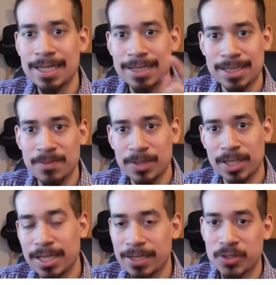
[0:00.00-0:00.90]
That's
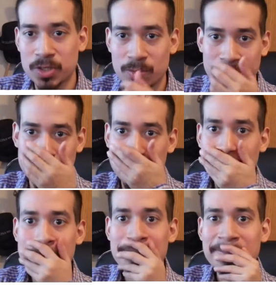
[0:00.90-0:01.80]
typically an issue where
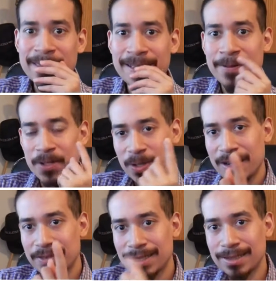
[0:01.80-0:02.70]
you
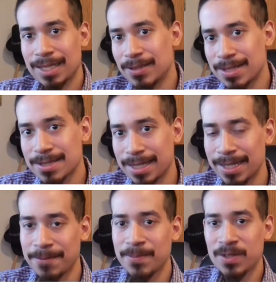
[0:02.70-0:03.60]
have to allow the
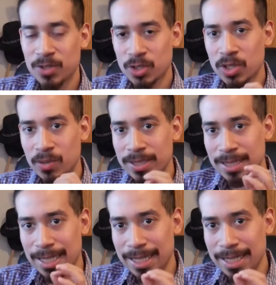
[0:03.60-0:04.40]
site so you go into